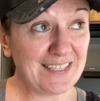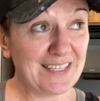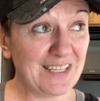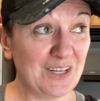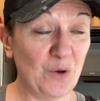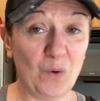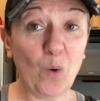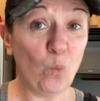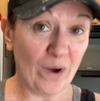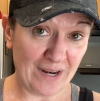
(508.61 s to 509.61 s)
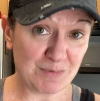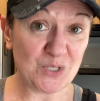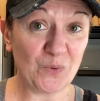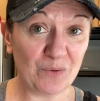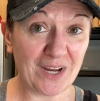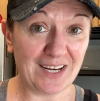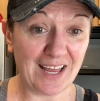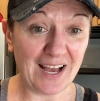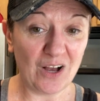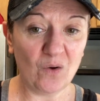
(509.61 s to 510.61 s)
you know, what I'm doing right
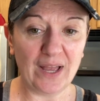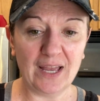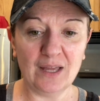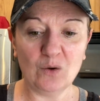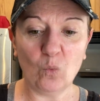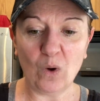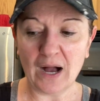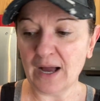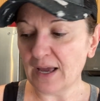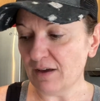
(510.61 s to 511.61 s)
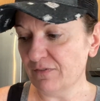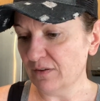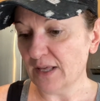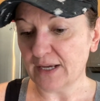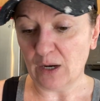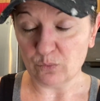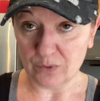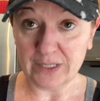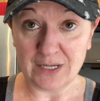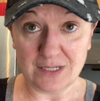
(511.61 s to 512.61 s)
now and why I feel like I
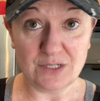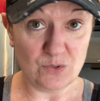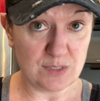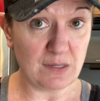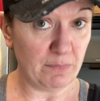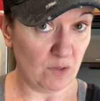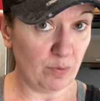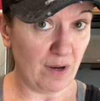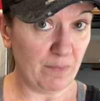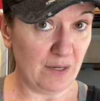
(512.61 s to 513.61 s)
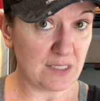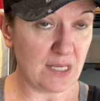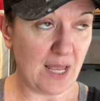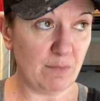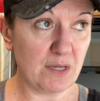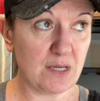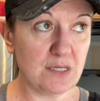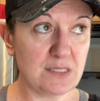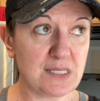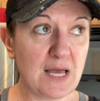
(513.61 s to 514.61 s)
really need to do some meal prepping today,
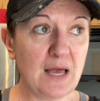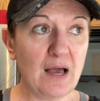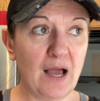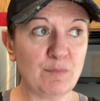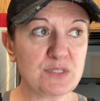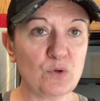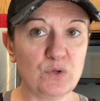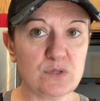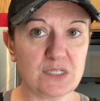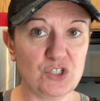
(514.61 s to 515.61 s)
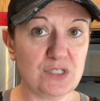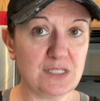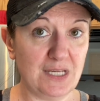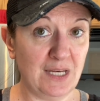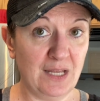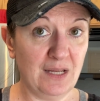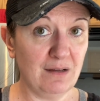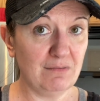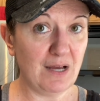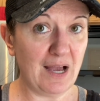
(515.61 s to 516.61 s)
because I'm so used to just eating
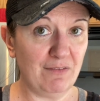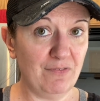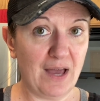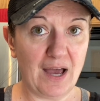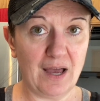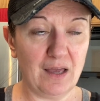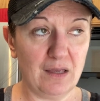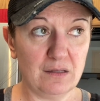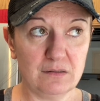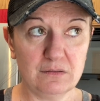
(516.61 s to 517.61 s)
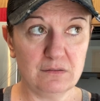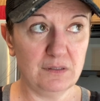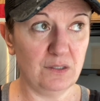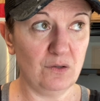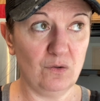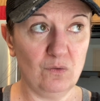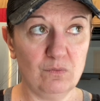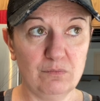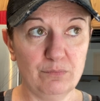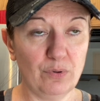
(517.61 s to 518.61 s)
high fat, you
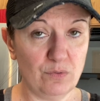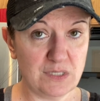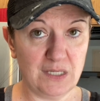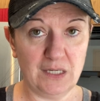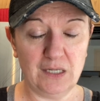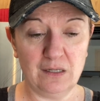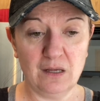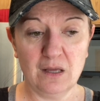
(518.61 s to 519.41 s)
know, protein